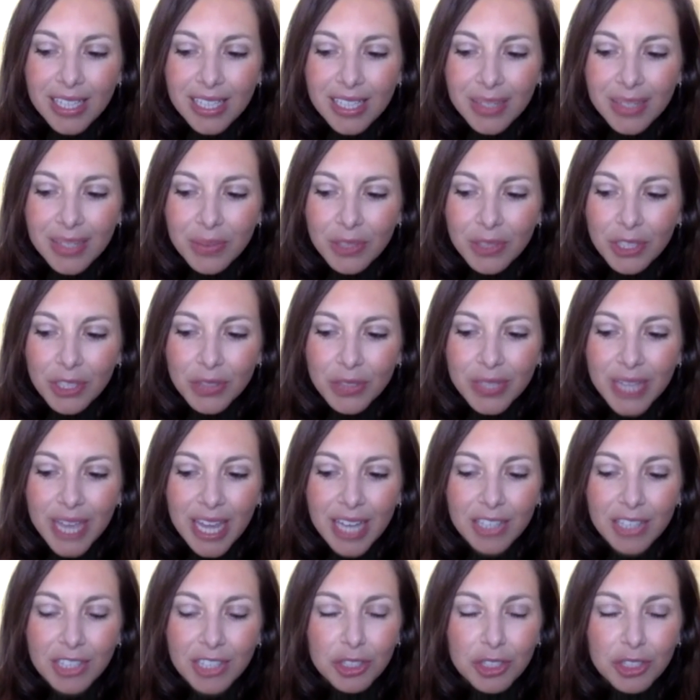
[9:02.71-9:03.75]
would you say
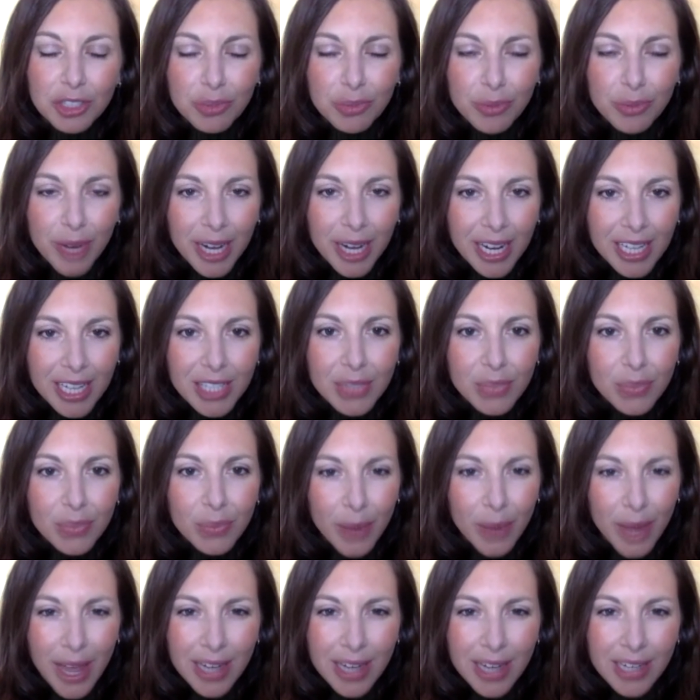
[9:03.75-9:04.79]
is your greatest
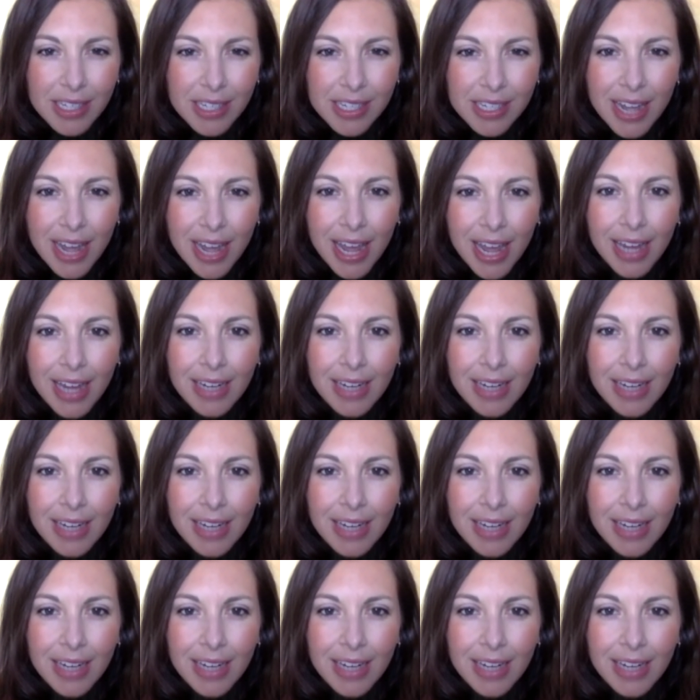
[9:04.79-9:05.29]
win to date?